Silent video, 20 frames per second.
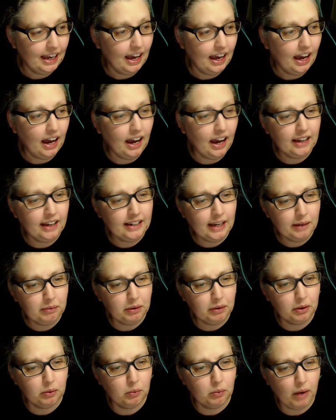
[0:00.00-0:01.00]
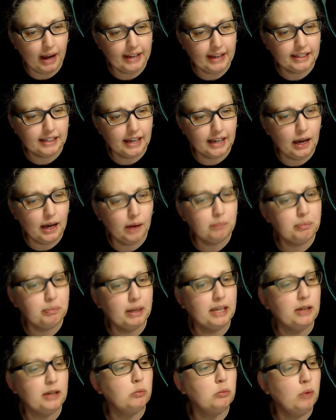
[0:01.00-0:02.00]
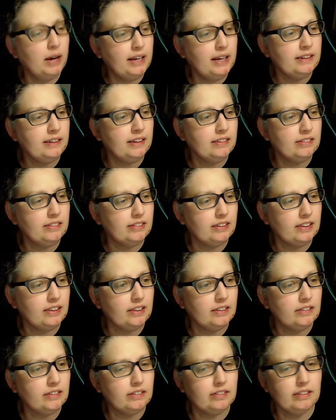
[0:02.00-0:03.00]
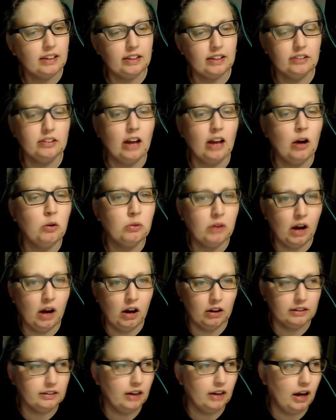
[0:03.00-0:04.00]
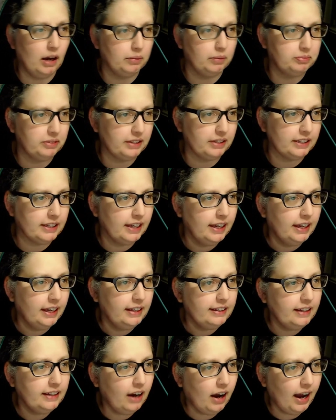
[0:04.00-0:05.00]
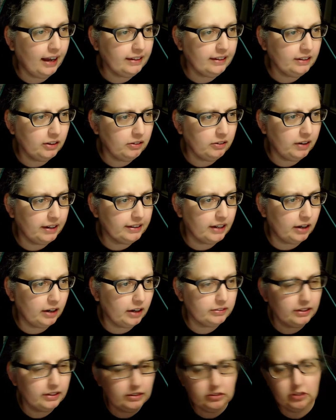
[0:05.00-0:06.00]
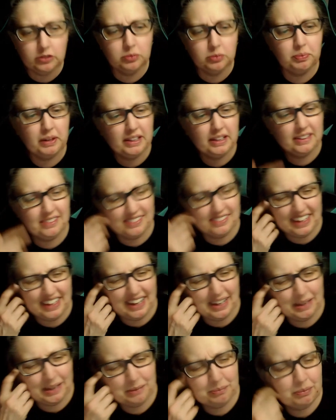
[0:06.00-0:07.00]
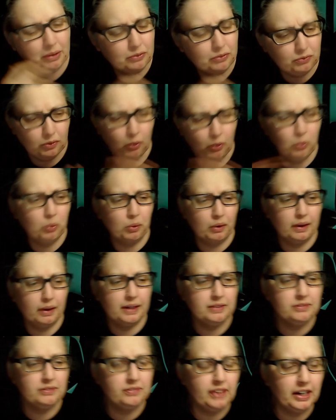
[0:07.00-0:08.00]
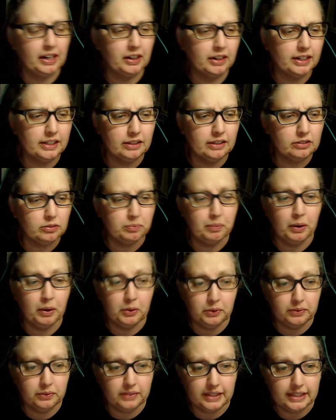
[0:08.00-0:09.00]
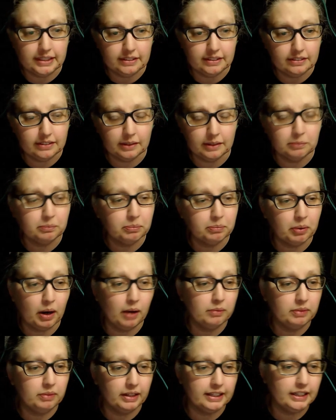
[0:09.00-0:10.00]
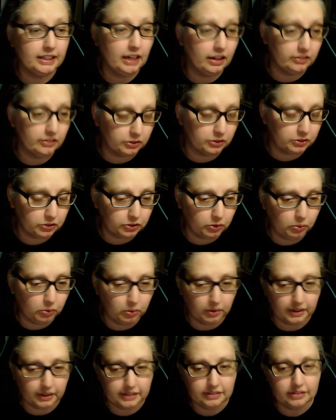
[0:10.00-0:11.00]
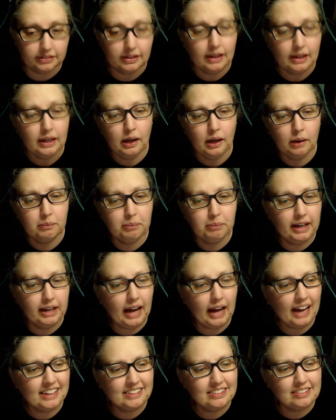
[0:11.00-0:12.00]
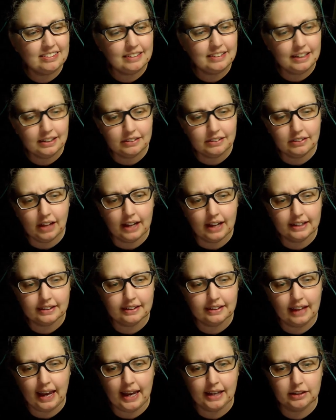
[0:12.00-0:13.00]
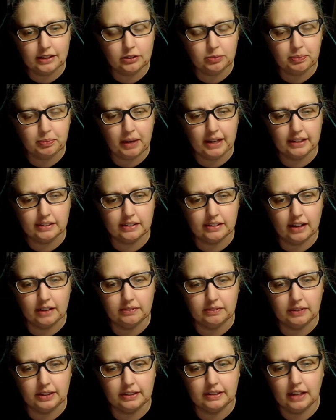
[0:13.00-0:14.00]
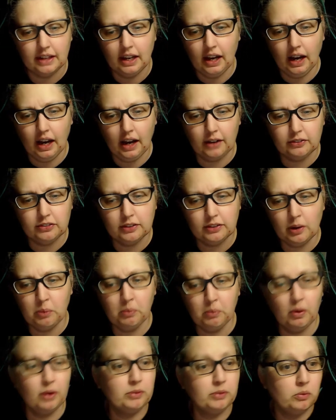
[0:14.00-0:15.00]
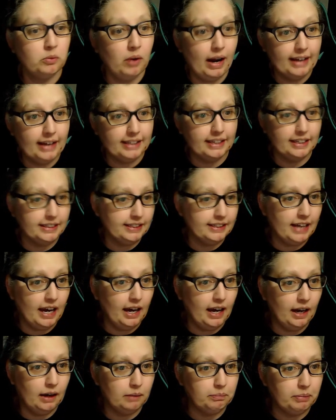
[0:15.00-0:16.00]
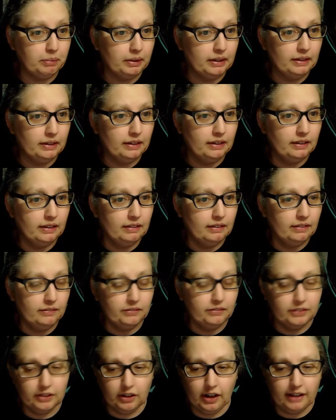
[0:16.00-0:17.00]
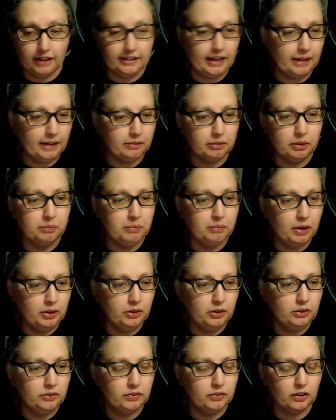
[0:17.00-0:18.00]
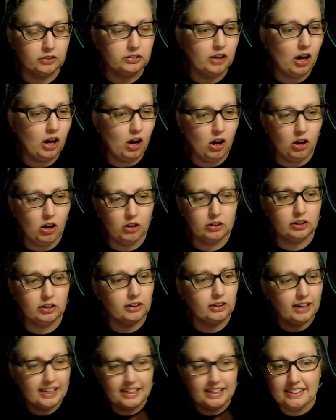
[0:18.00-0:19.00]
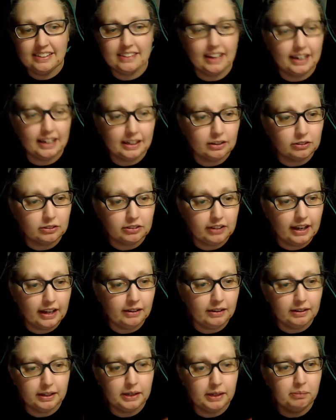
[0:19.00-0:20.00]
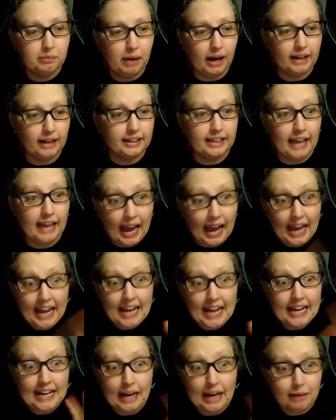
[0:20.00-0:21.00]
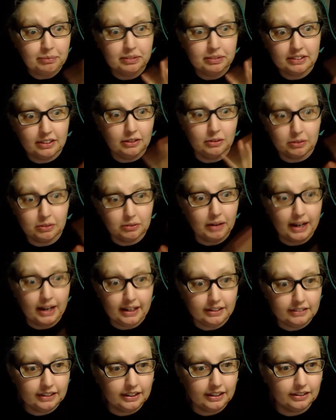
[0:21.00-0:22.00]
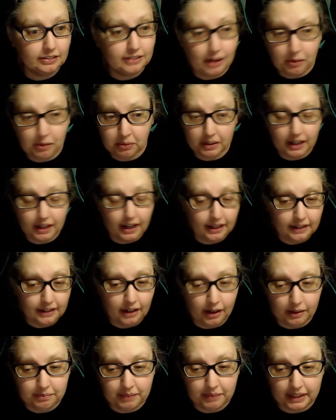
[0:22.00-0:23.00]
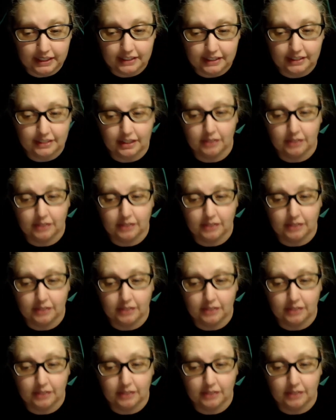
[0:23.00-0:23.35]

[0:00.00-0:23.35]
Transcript: Unable to wake up, he witnesses his own autopsy. Now, I know, this has been done before in various movies and probably other stories, but I still like the aspect of it, of someone waking up, they're unable to move or talk or anything or tell anybody, hey, I'm still around here. Don't cut on me.